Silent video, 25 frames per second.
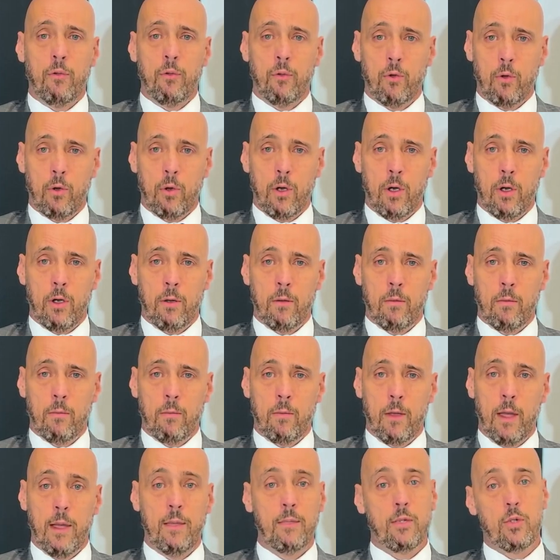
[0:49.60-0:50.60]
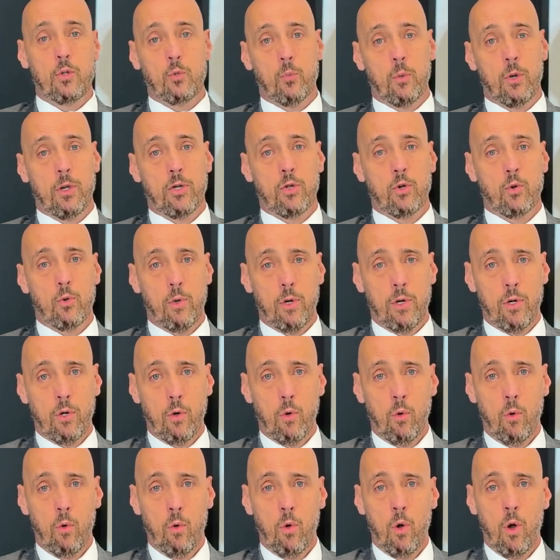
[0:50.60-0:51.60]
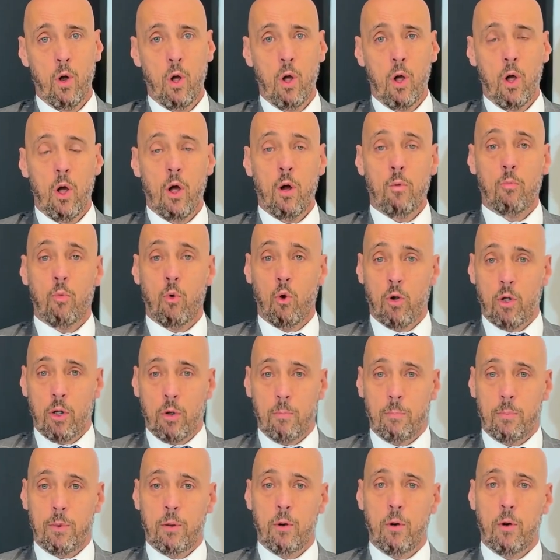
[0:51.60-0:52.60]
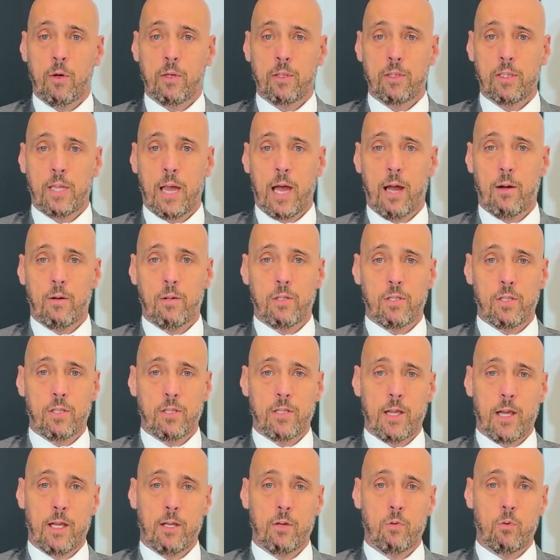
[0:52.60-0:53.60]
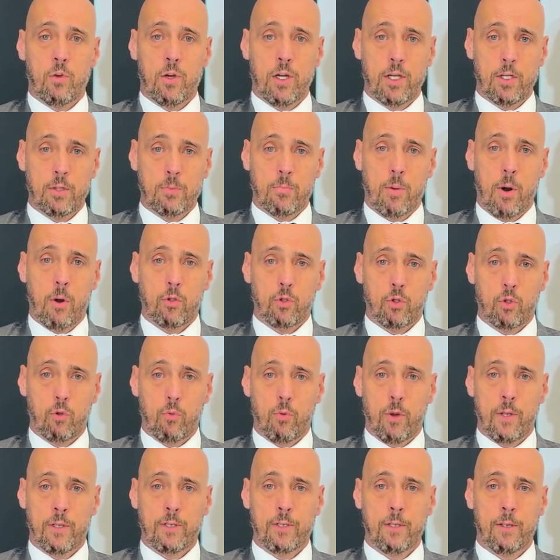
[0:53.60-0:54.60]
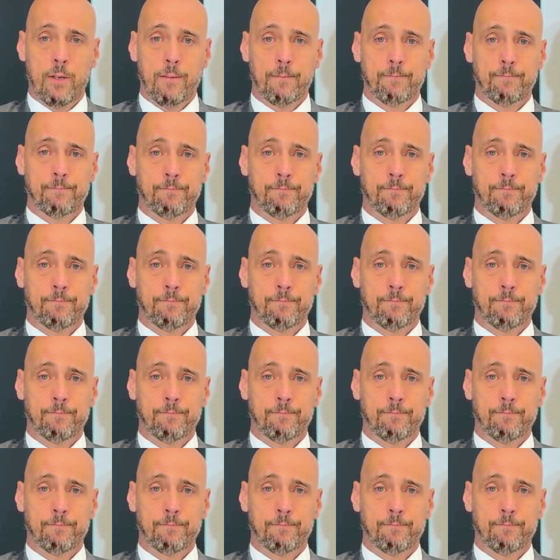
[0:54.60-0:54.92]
Third, and this one is critical, broad compliance carries a secondary exposure risk.